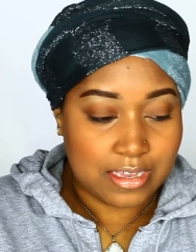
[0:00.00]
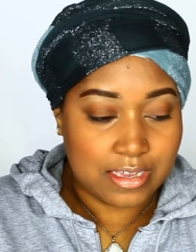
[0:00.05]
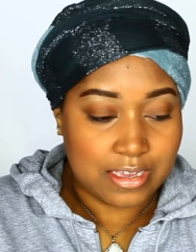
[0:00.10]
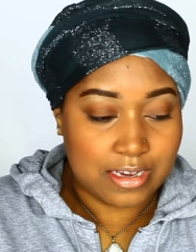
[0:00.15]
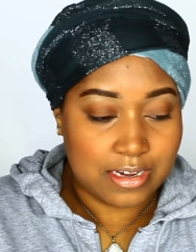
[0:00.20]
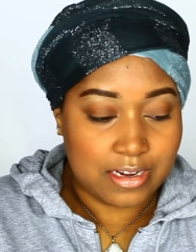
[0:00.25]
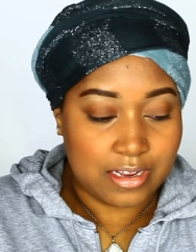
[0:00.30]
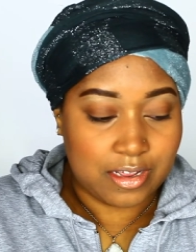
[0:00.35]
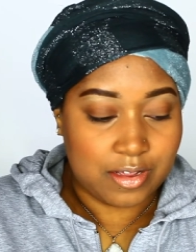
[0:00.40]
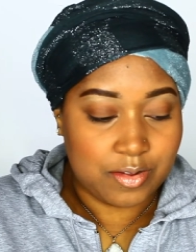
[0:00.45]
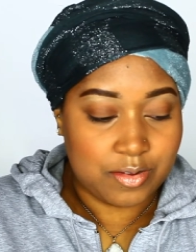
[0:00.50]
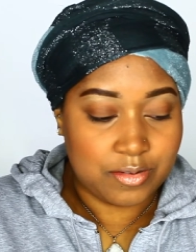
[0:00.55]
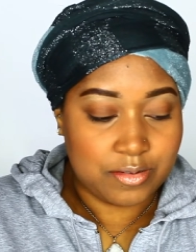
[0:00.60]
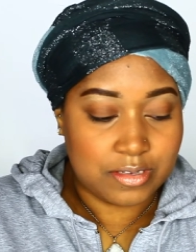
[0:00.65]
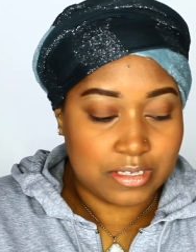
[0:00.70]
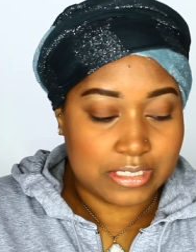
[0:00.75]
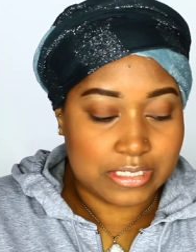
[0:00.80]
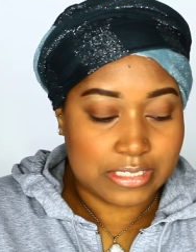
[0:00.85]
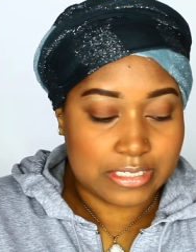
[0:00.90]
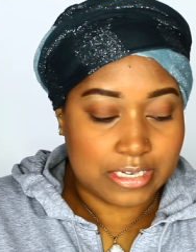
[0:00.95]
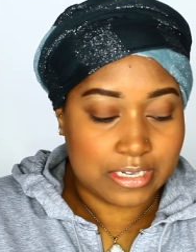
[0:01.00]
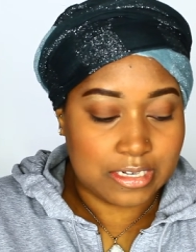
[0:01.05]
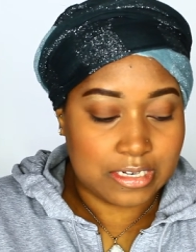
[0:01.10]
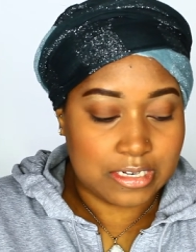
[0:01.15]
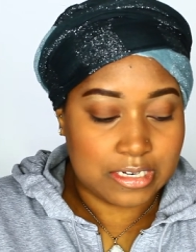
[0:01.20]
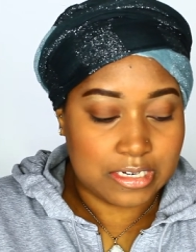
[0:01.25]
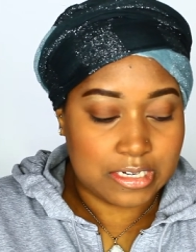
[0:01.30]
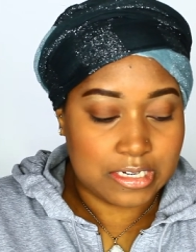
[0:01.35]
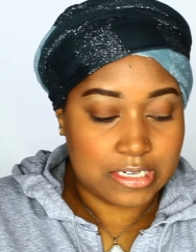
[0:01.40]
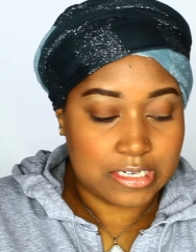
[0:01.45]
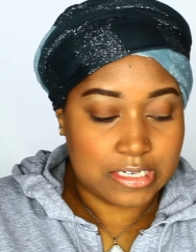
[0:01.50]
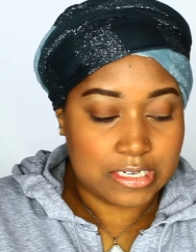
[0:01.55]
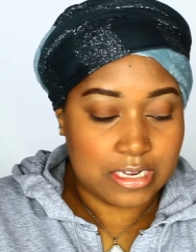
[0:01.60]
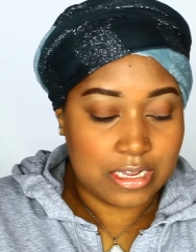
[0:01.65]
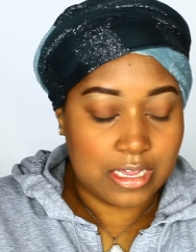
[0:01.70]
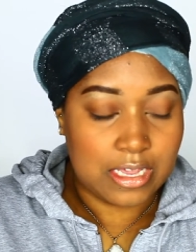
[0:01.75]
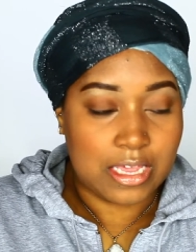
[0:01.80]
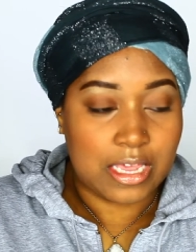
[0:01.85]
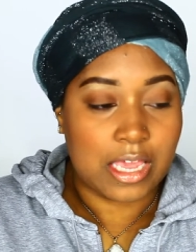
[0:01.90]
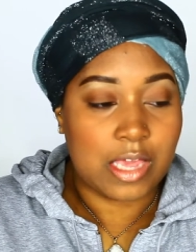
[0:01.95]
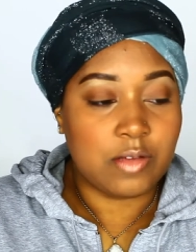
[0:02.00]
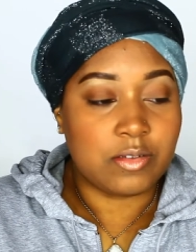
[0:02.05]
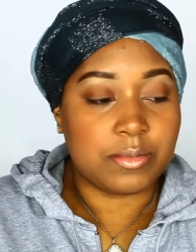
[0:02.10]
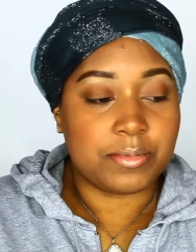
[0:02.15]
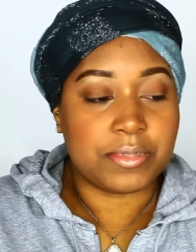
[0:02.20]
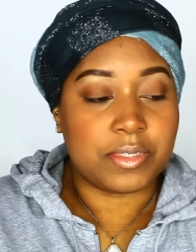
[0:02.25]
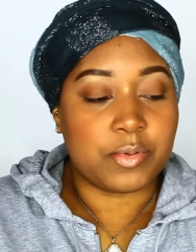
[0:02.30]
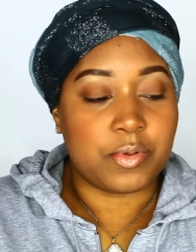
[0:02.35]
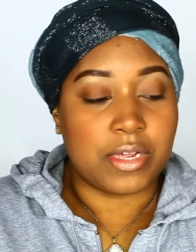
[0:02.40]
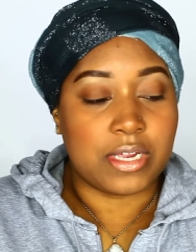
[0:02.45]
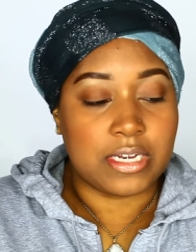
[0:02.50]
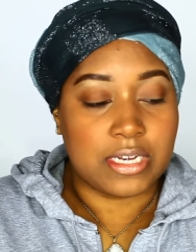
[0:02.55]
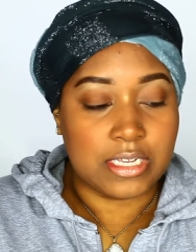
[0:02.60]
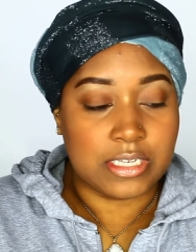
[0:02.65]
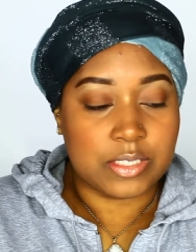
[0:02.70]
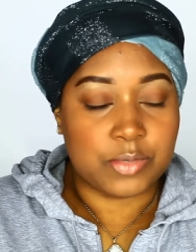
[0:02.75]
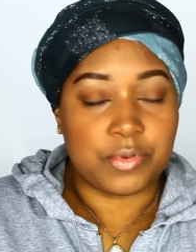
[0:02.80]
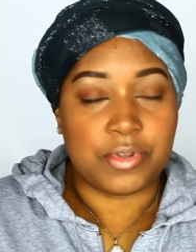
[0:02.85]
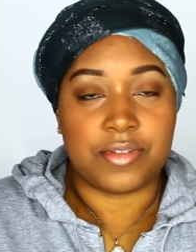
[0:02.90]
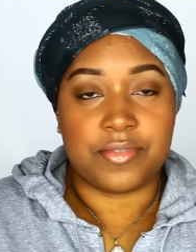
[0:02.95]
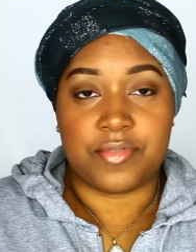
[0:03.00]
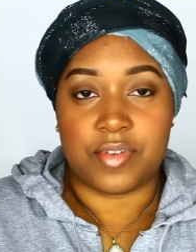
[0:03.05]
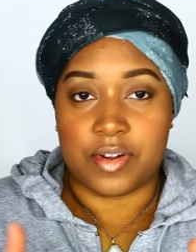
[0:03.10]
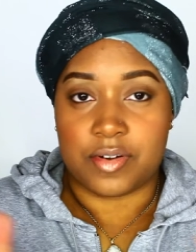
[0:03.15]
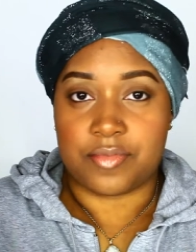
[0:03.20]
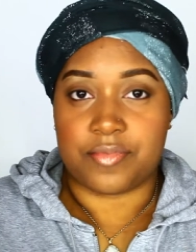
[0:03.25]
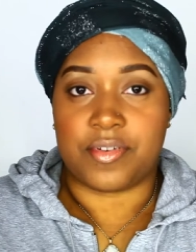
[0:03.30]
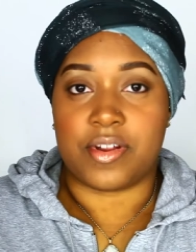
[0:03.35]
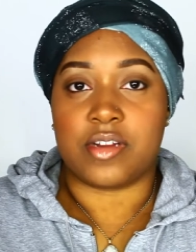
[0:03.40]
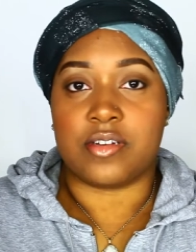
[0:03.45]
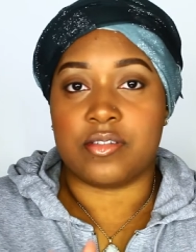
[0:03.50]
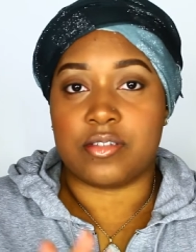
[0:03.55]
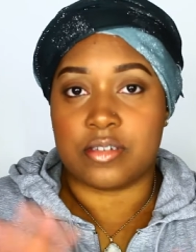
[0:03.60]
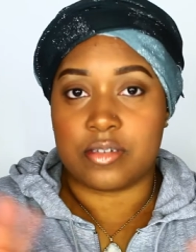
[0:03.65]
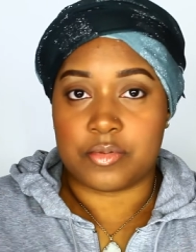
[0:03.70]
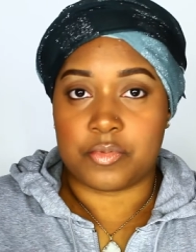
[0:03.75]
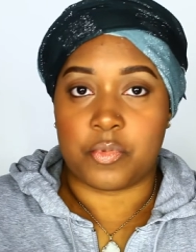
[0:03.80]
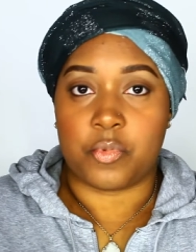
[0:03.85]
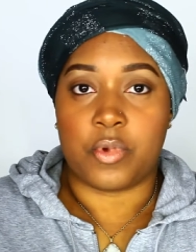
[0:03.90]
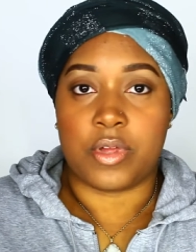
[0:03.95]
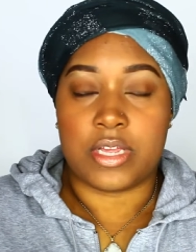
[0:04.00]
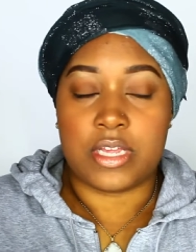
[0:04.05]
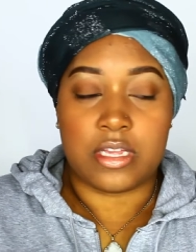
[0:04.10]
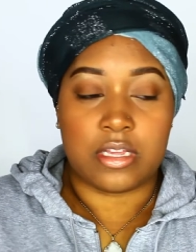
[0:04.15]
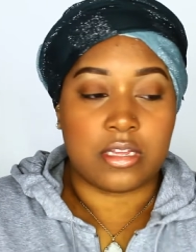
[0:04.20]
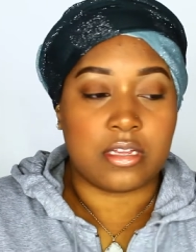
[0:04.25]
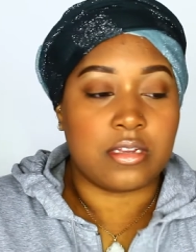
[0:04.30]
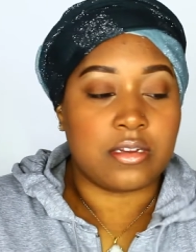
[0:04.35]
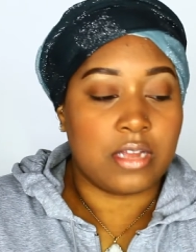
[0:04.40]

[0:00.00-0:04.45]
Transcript: you know it was between this one for the first week